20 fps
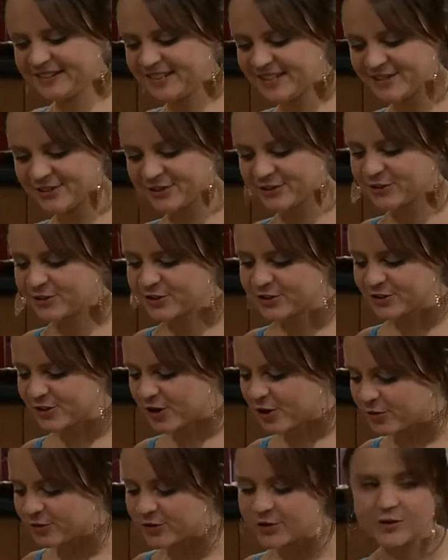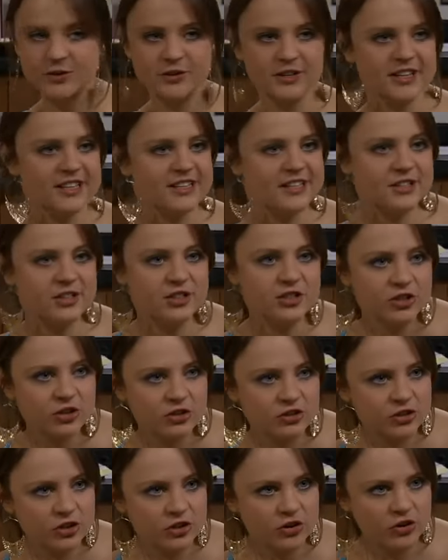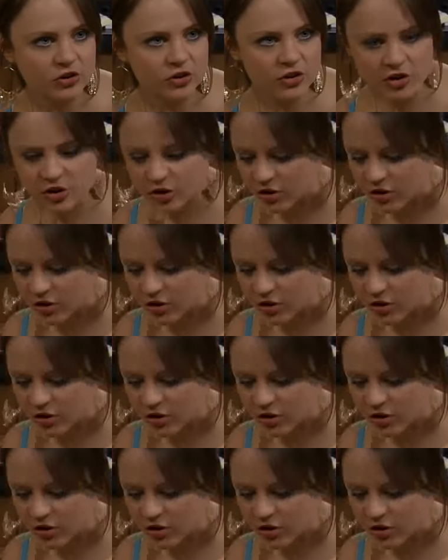This looks so good. He is such a good